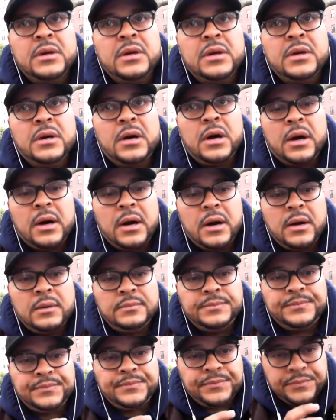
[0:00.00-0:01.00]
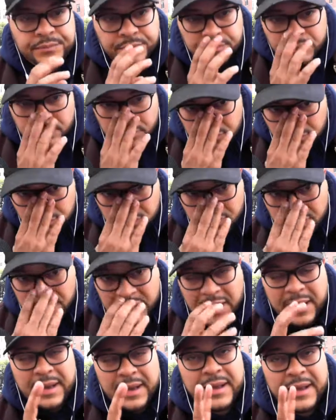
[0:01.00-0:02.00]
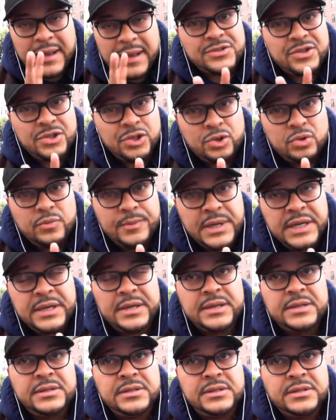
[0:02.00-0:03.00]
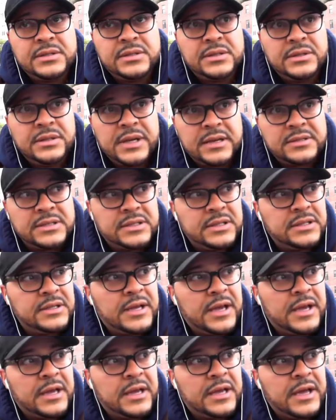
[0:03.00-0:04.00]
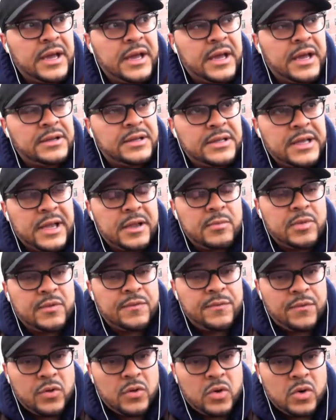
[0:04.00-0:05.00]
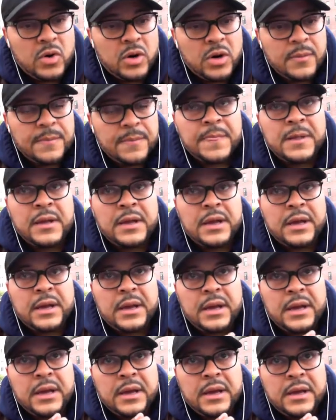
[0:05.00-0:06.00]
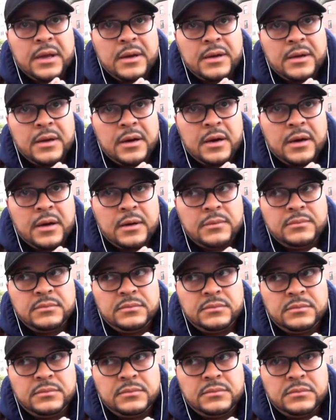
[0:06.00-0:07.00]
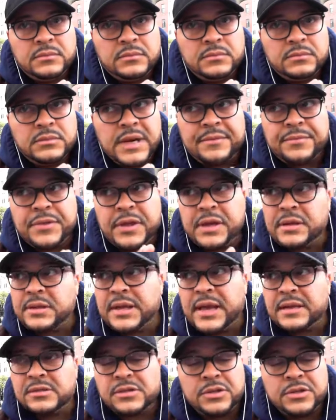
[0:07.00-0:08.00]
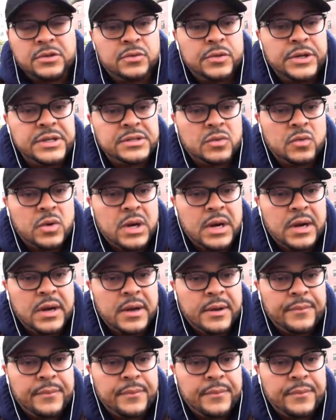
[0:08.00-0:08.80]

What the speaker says: I had 2 meetings yesterday and the day before, and I think that's the reason why.